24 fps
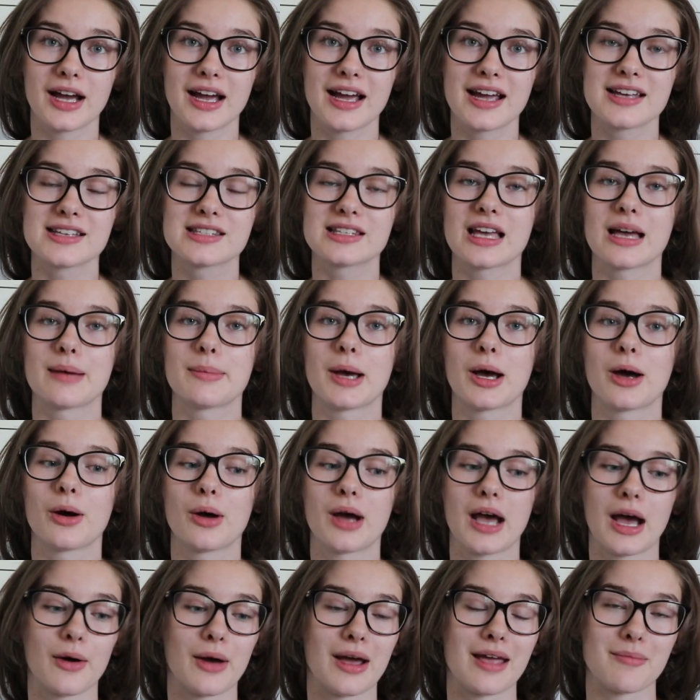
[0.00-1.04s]
guys about
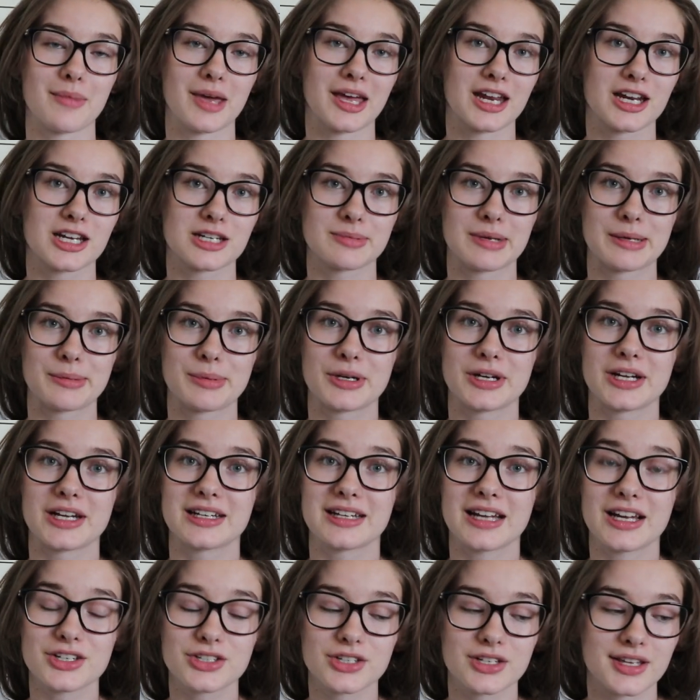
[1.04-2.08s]
how I manage my period
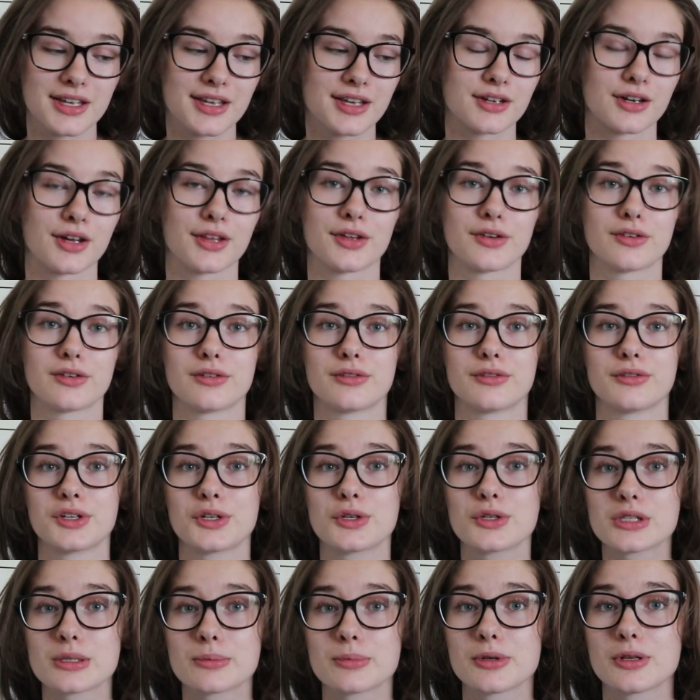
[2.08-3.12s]
naturally and all the
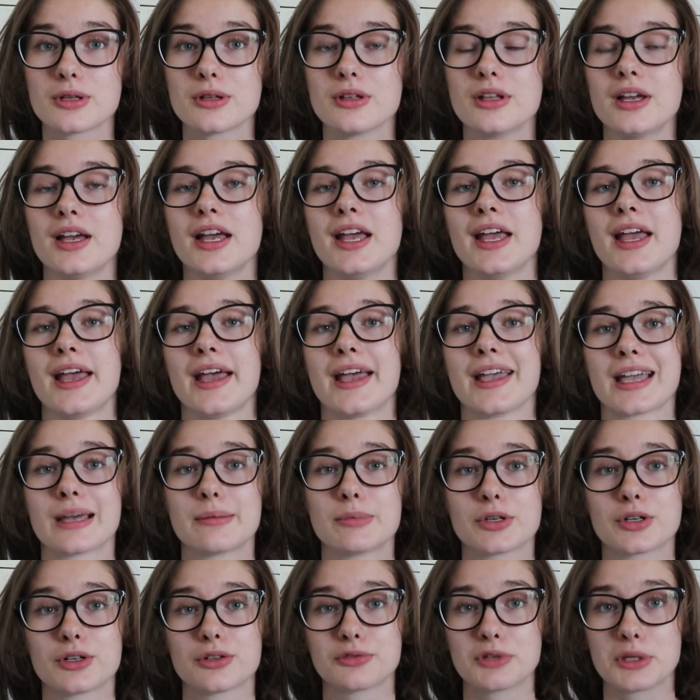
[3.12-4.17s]
reusable and
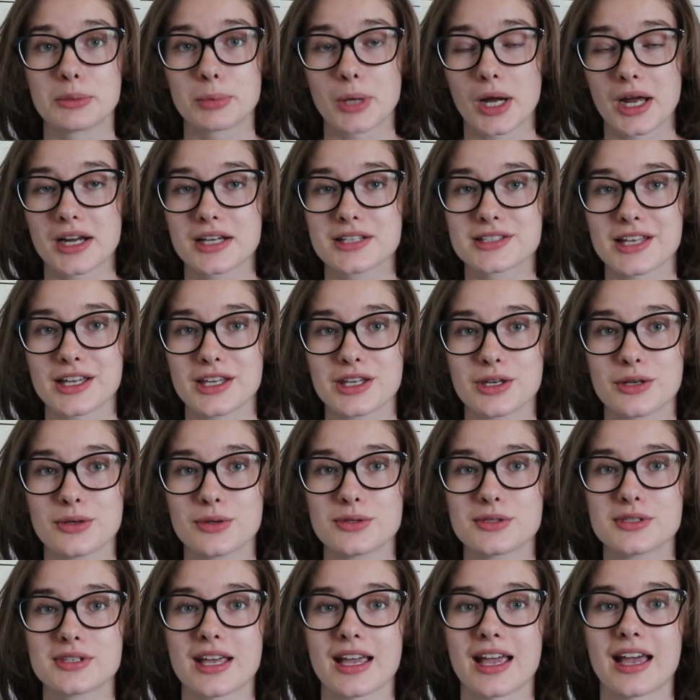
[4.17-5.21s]
chemical-free products I
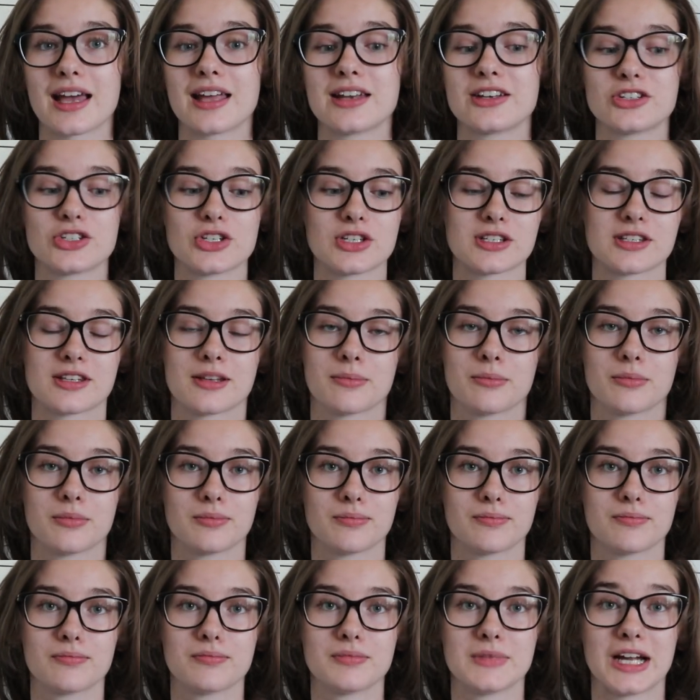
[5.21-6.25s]
use and just
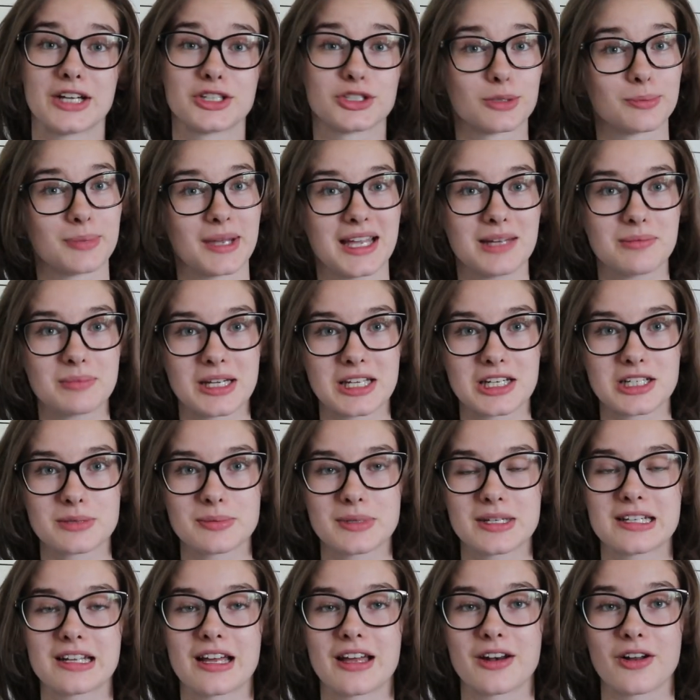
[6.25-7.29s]
natural pain
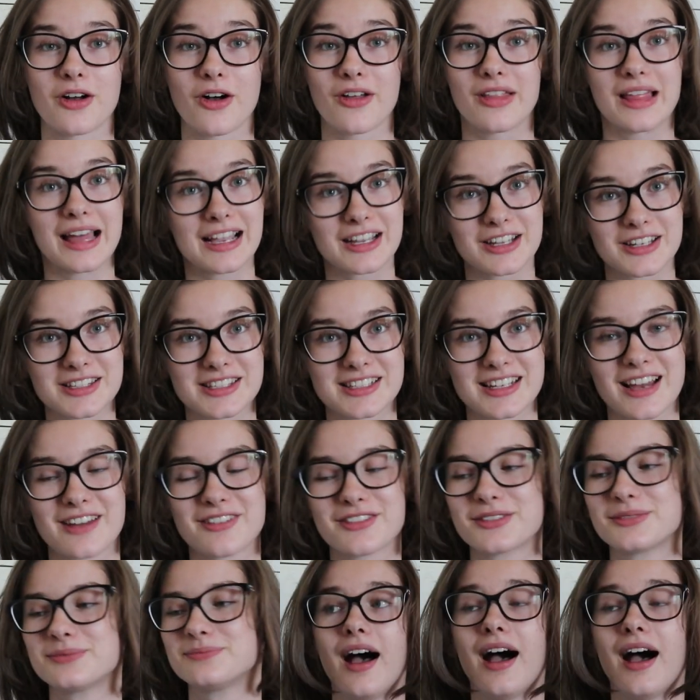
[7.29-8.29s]
management and all that good stuff.